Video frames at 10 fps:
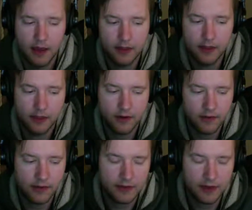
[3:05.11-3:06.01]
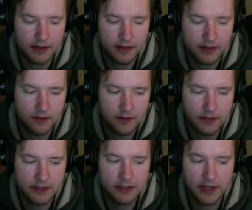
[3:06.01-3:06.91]
And the third thing they need to do
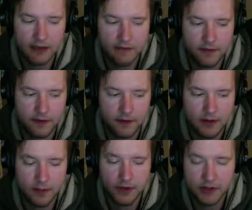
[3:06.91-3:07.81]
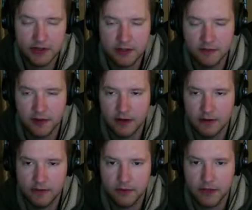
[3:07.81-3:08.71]
is save an emergency fund
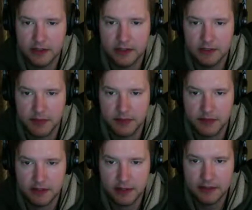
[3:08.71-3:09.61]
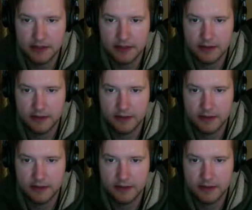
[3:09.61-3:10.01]
of 3 to 6 months' expenses.